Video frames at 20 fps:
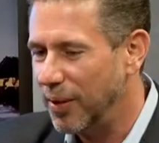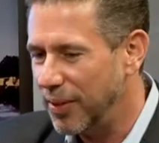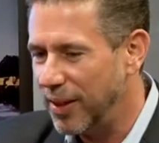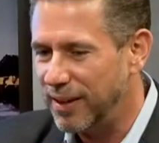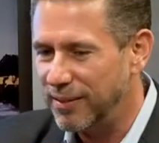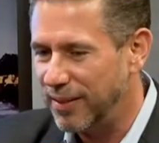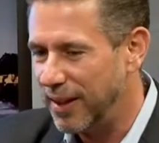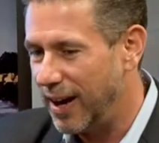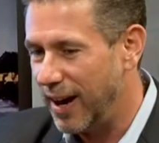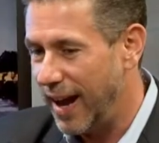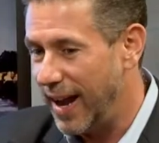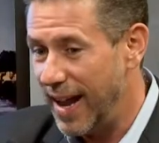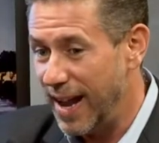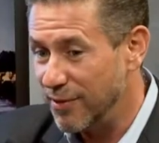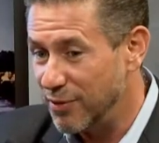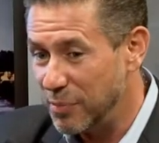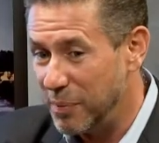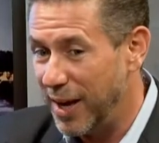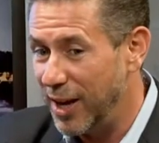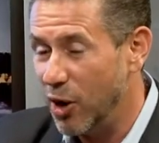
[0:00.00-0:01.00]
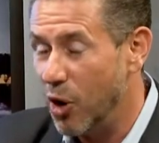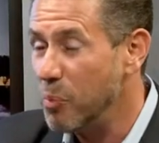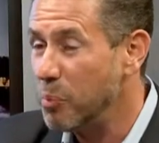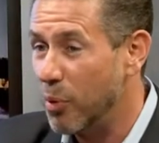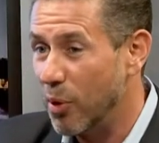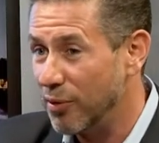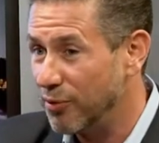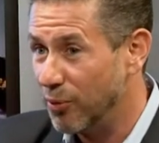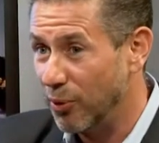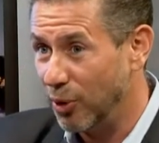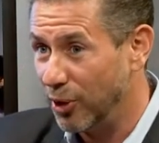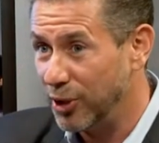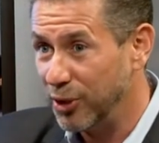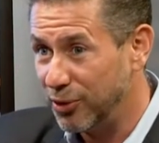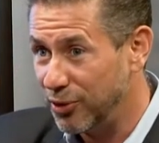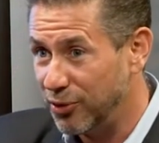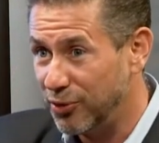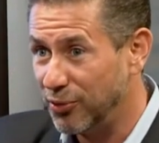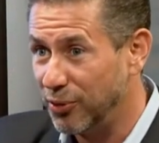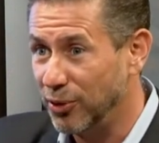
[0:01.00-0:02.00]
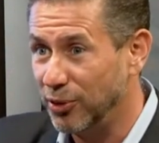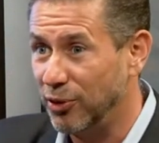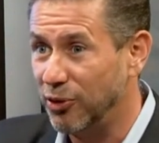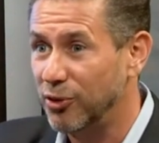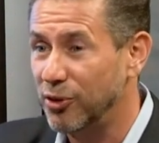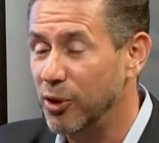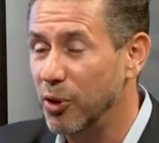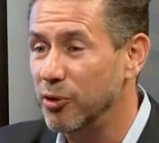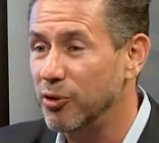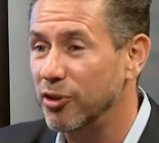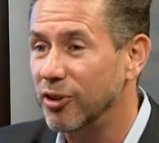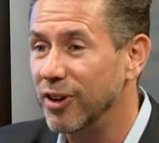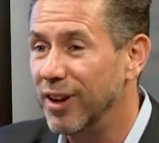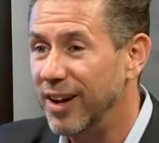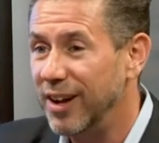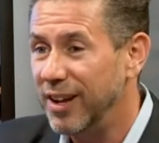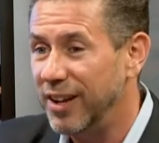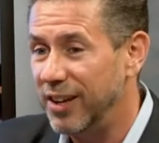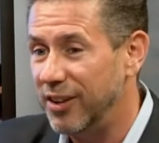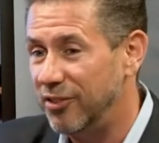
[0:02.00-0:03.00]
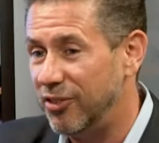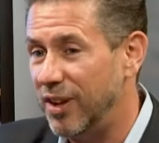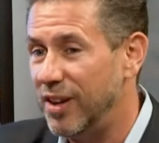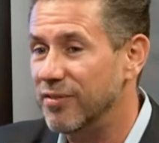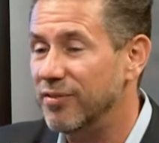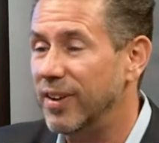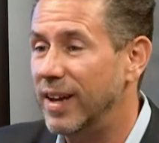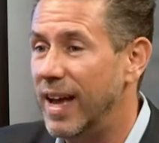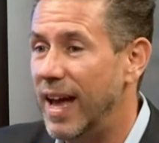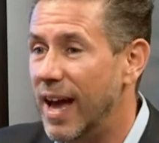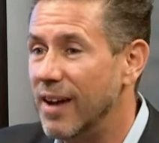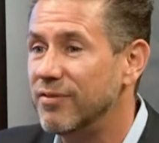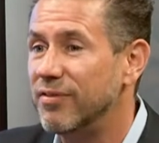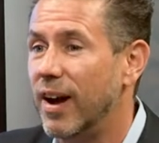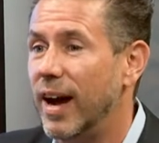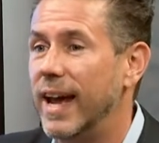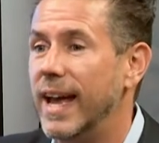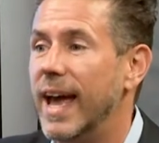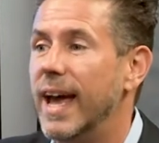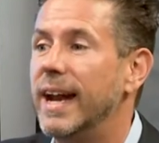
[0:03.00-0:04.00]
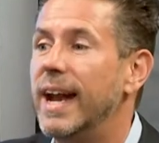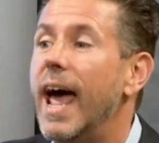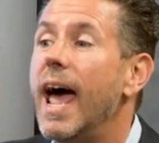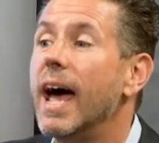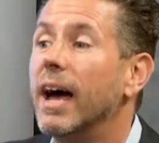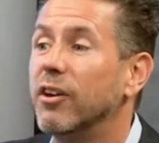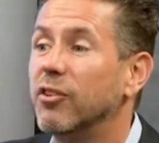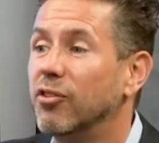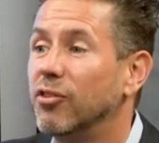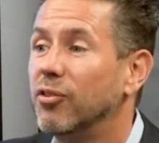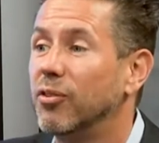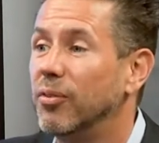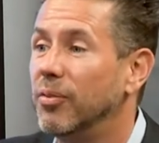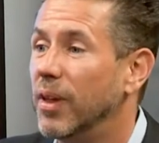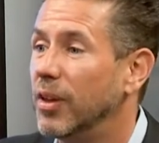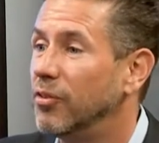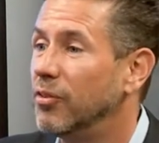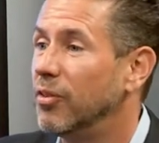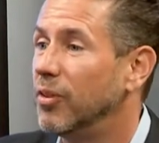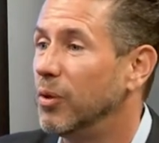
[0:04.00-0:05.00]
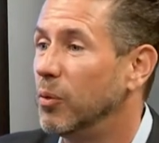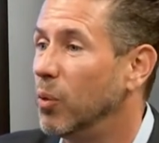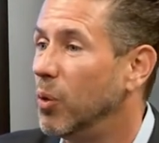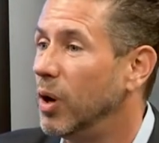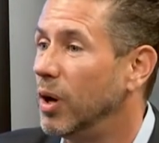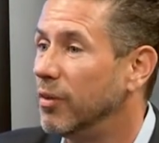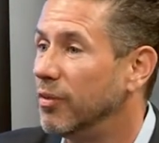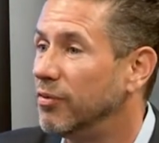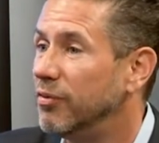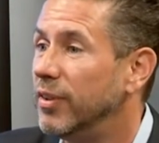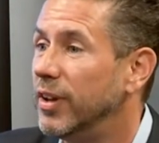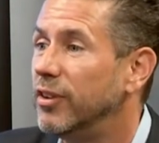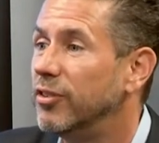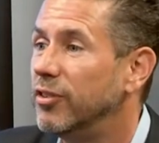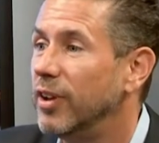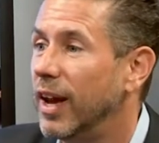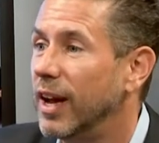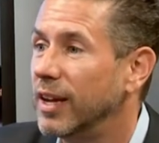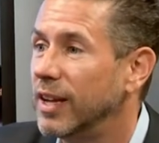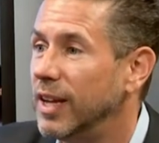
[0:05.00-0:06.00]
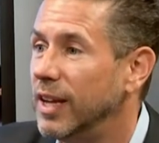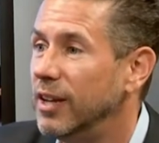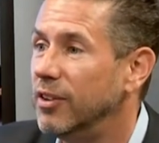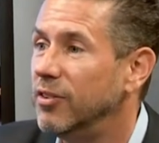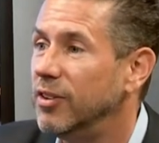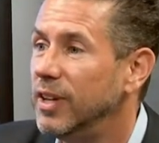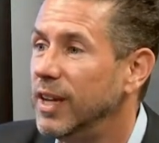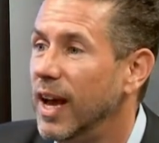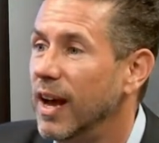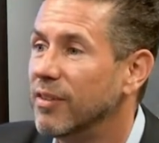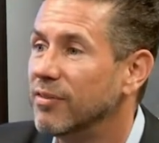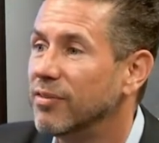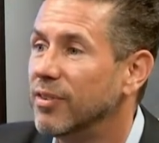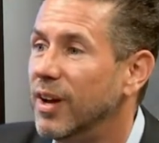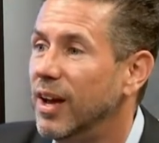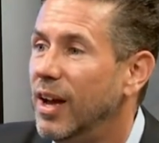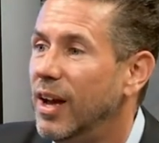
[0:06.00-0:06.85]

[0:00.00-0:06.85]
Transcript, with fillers: that, that I have in my own portfolio, just full disclosure, is FINX. That's the FinTech ETF.